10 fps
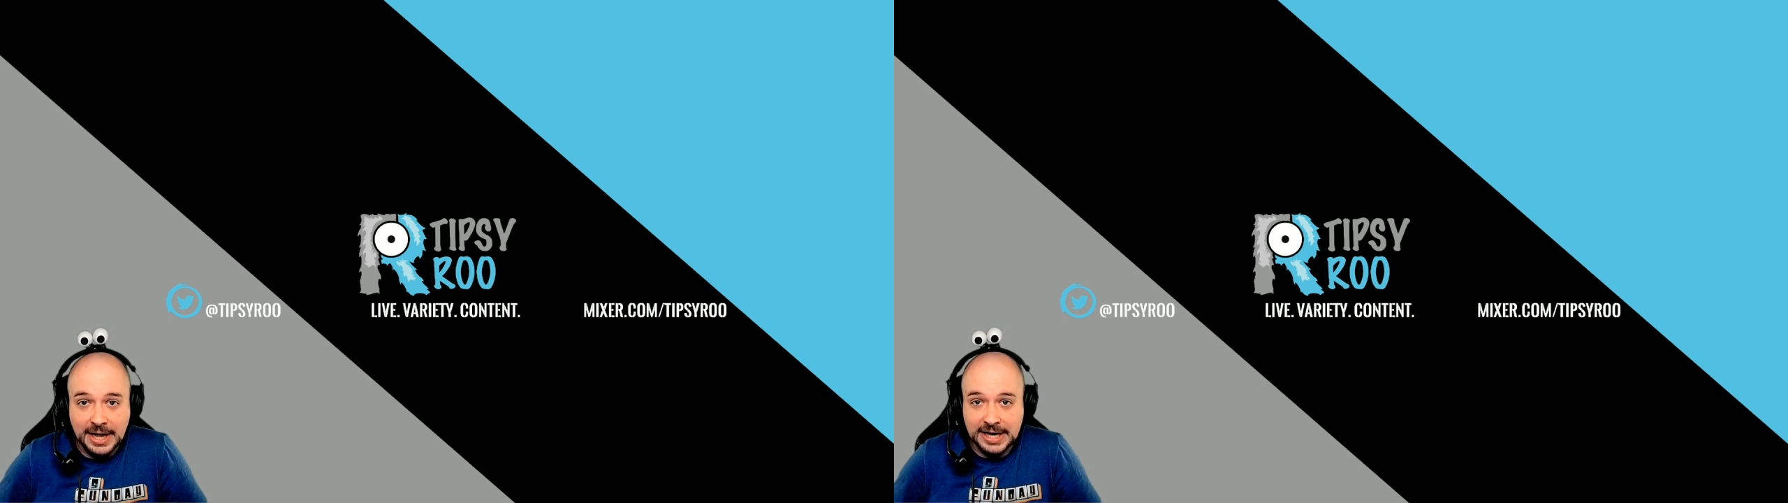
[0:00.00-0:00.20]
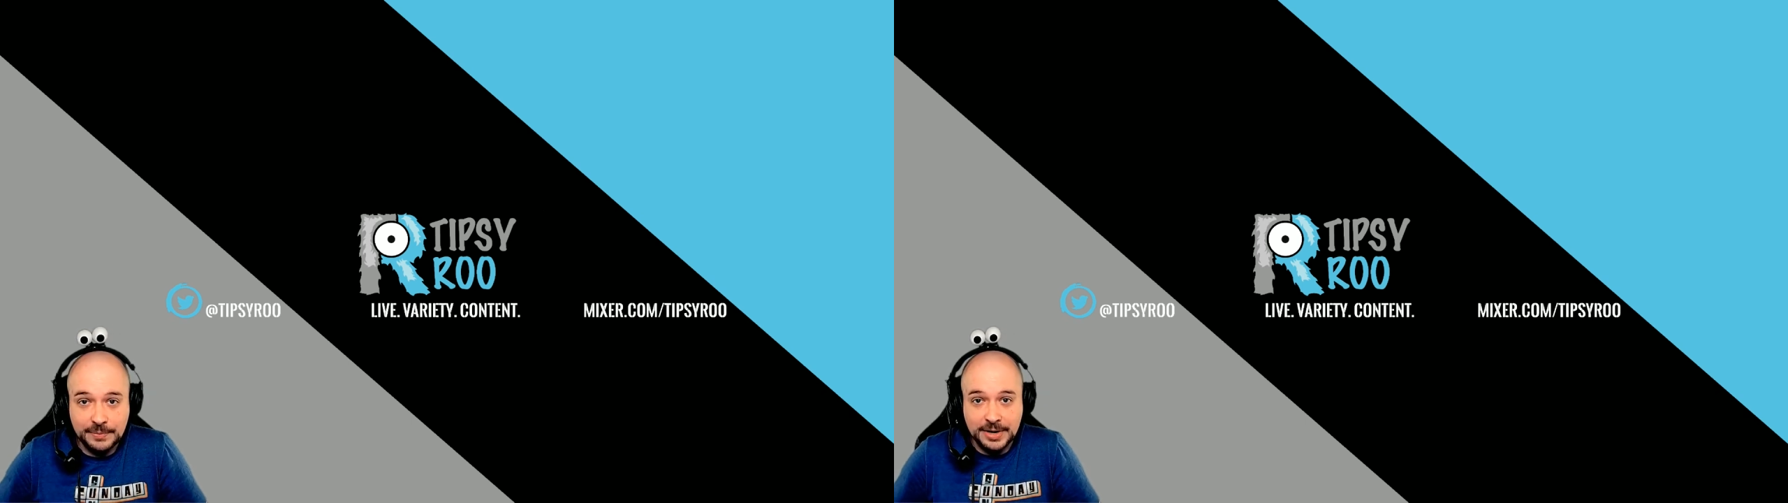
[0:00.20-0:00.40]

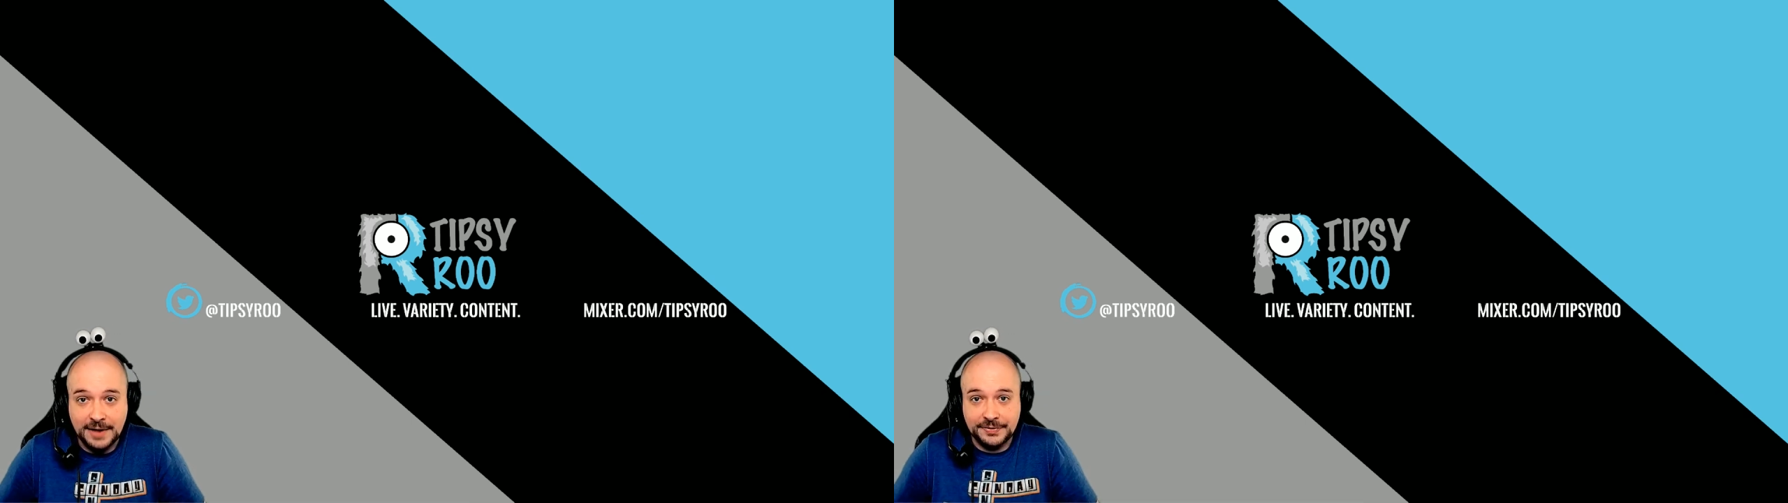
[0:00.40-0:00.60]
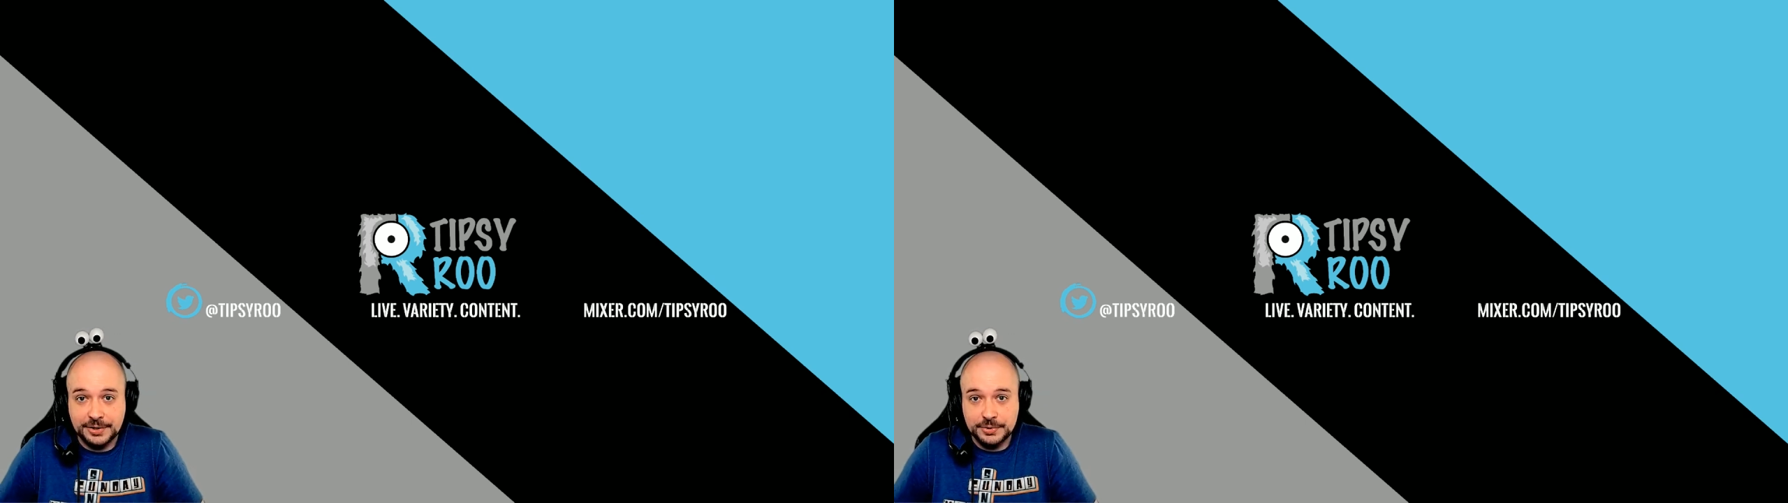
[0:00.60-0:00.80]
anyone
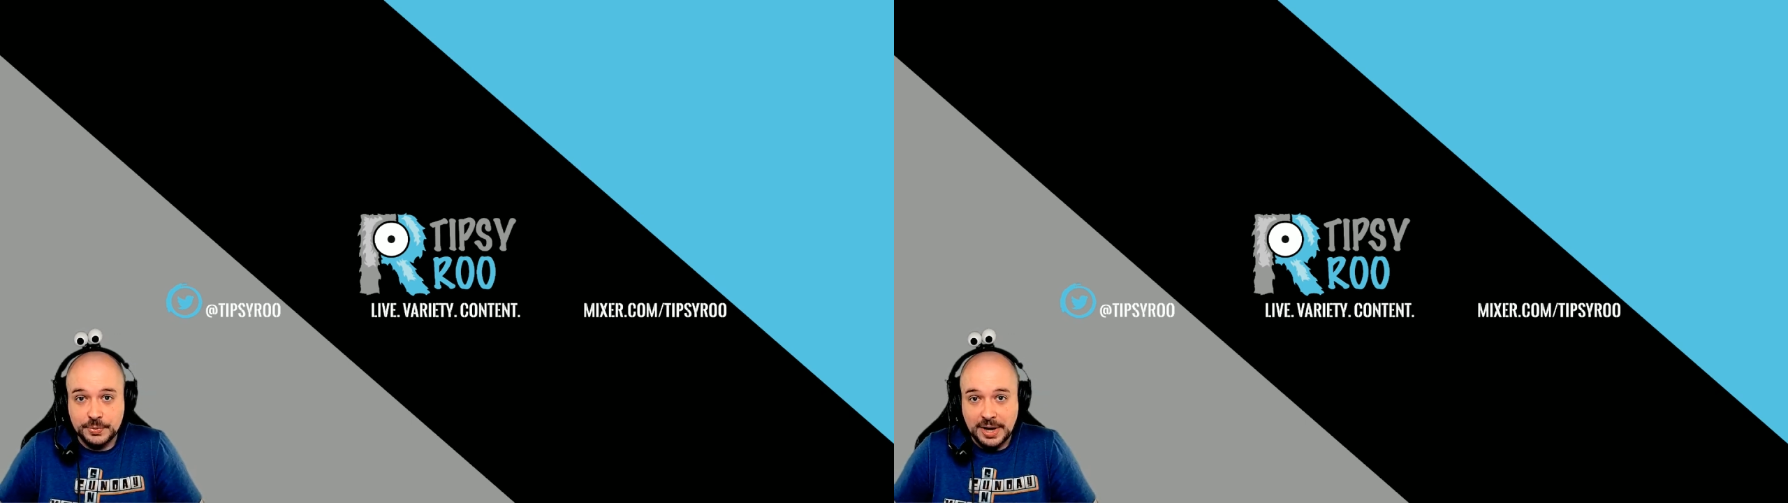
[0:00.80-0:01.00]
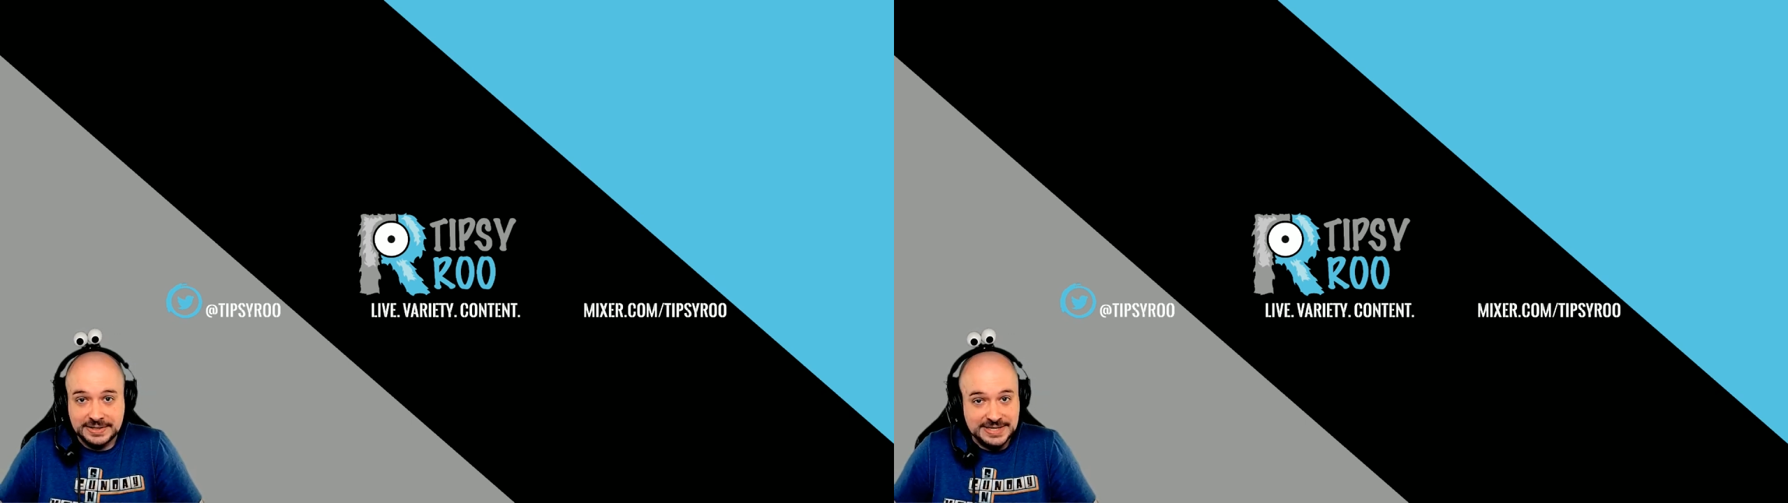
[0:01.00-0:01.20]
out there
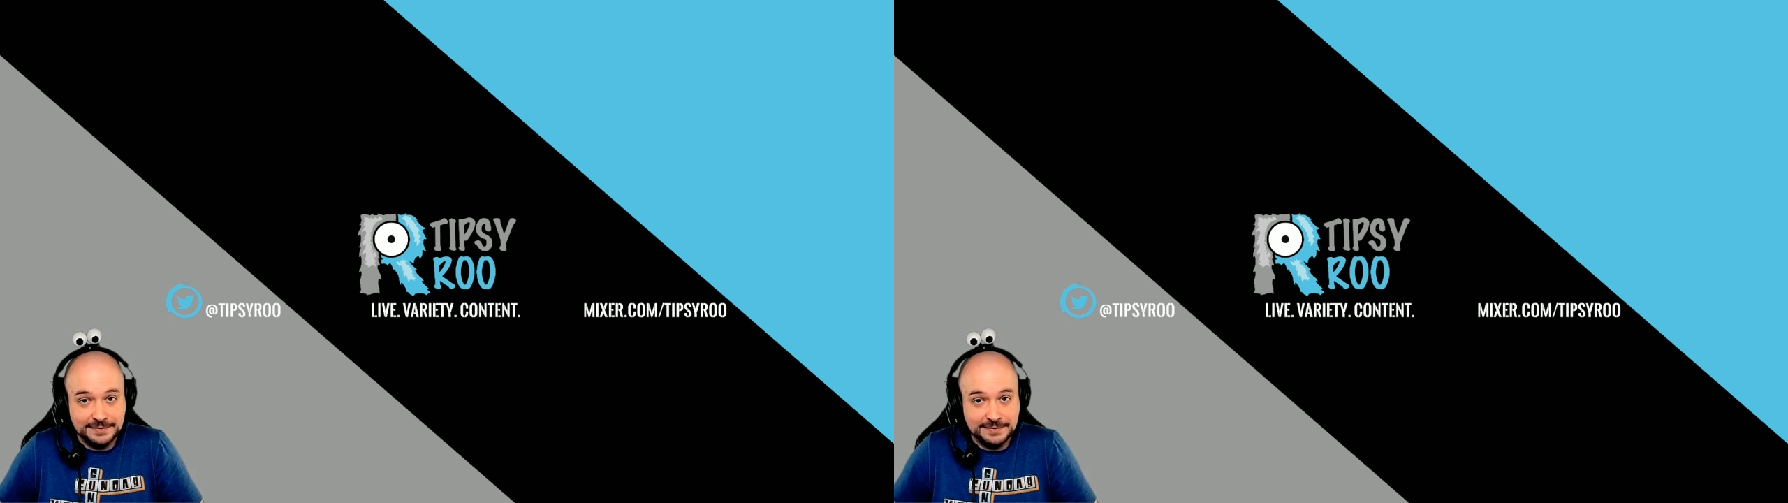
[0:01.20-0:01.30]
who has